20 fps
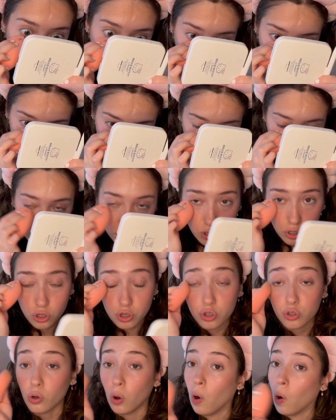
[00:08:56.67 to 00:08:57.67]
And I think it's
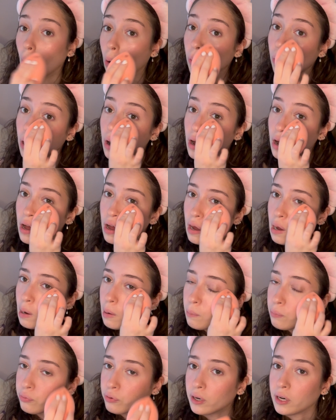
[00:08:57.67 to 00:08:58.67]
so
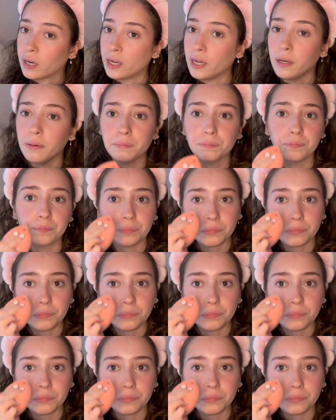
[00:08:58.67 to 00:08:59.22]
pretty.